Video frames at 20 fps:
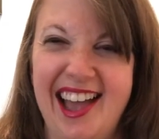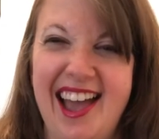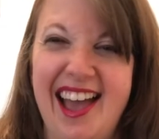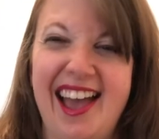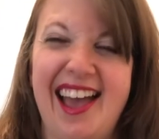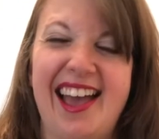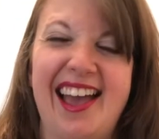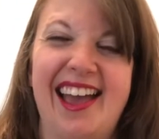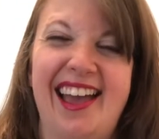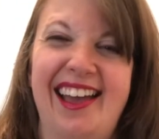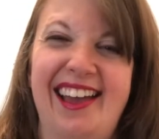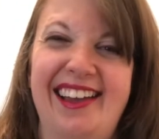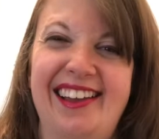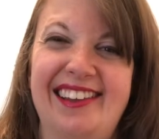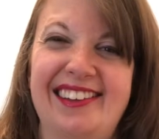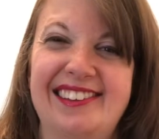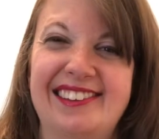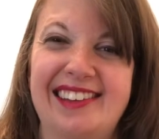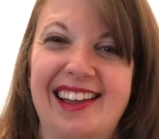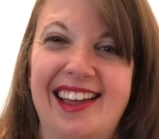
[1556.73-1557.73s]

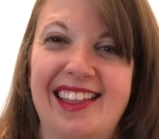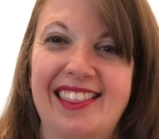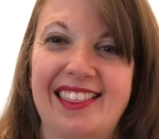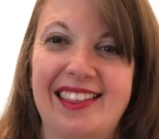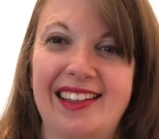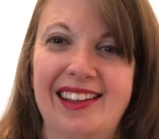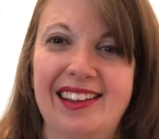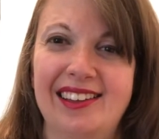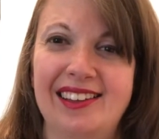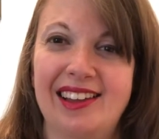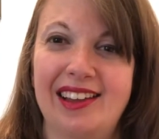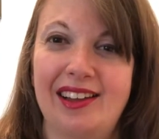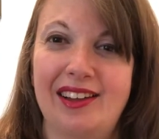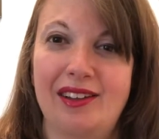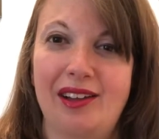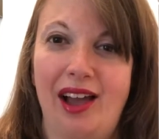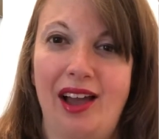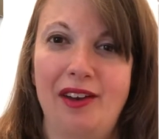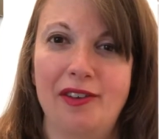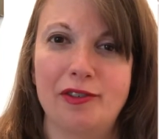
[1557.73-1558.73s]
And I think it
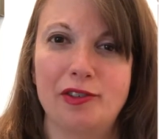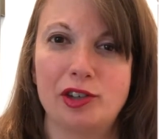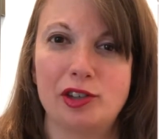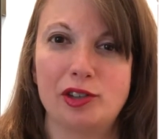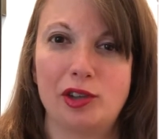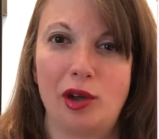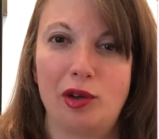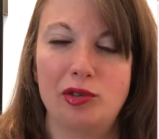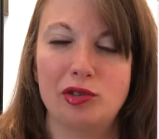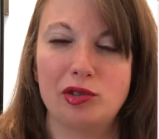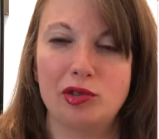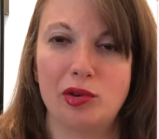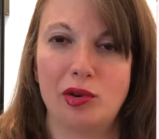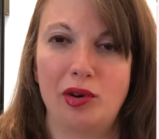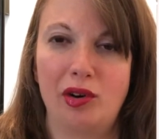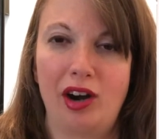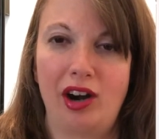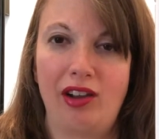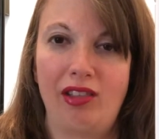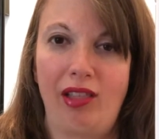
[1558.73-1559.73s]
kind of just goes through
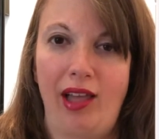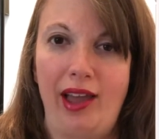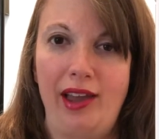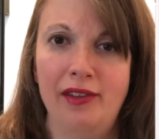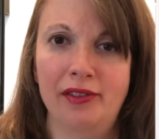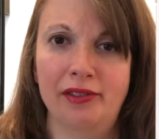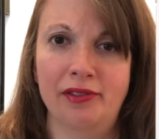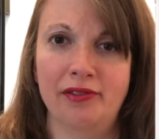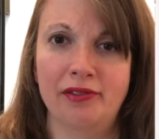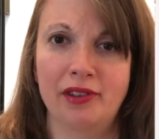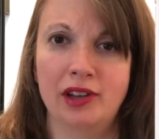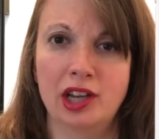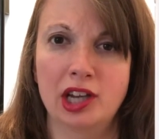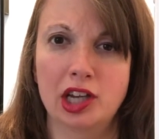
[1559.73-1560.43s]
her life.